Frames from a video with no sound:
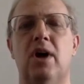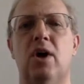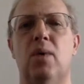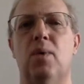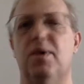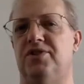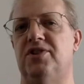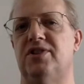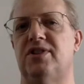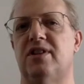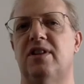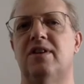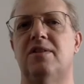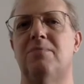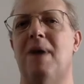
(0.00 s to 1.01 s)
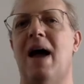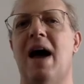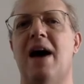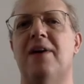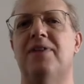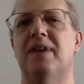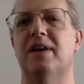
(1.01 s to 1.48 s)
With just a little
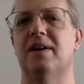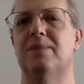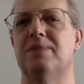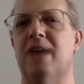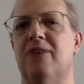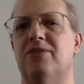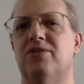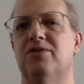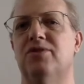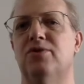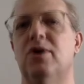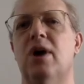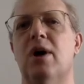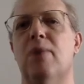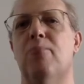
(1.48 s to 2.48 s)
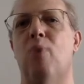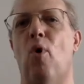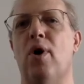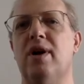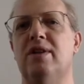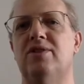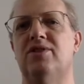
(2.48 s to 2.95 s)
math, that comes out to
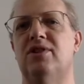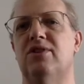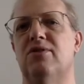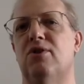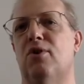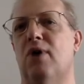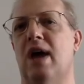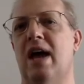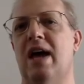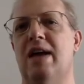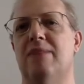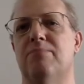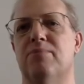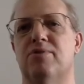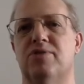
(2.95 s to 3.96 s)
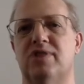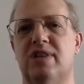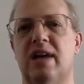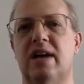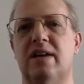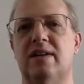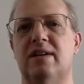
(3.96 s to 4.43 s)

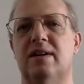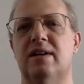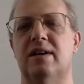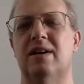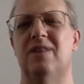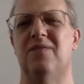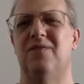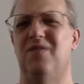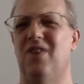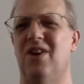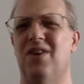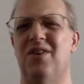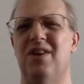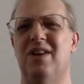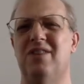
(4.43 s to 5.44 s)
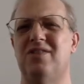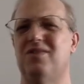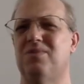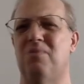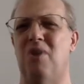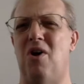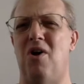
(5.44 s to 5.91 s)
0.08%, very
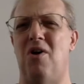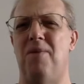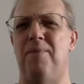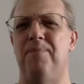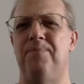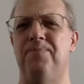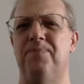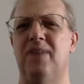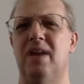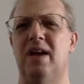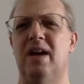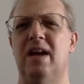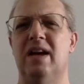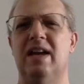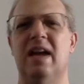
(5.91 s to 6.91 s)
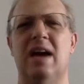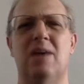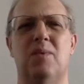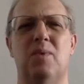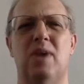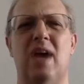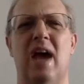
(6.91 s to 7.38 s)
small.
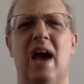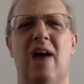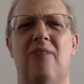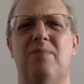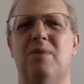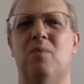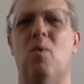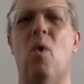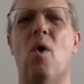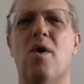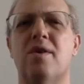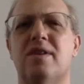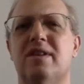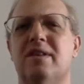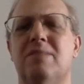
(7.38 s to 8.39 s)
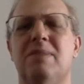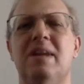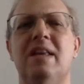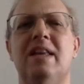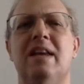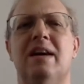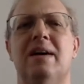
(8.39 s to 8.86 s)
Yet we have been warned in the
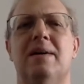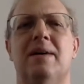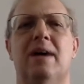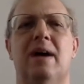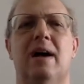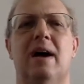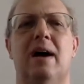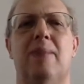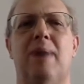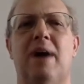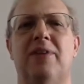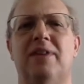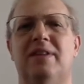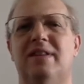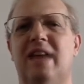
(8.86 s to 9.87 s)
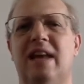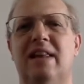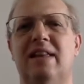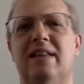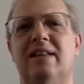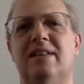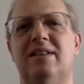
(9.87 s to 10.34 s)
media about the
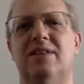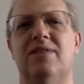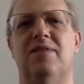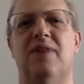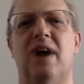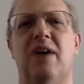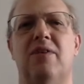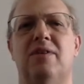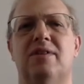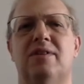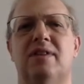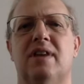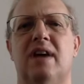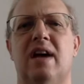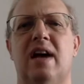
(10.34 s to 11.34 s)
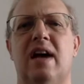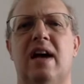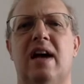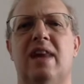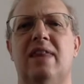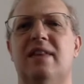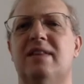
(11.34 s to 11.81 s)
deadliness of the virus,
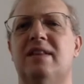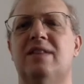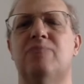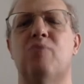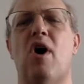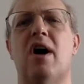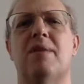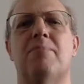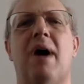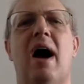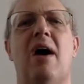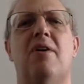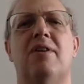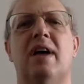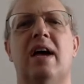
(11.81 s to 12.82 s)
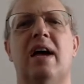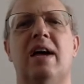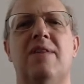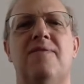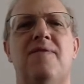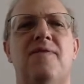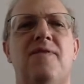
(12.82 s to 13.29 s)
and this has brought about
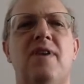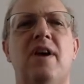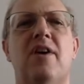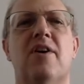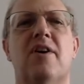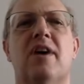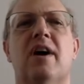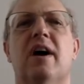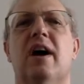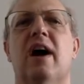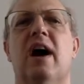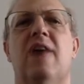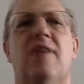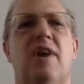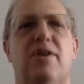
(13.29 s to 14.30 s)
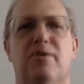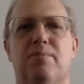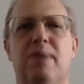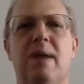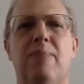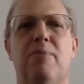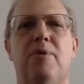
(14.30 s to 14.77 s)
a fear of other
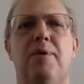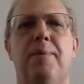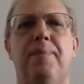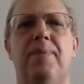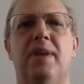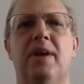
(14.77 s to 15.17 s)
people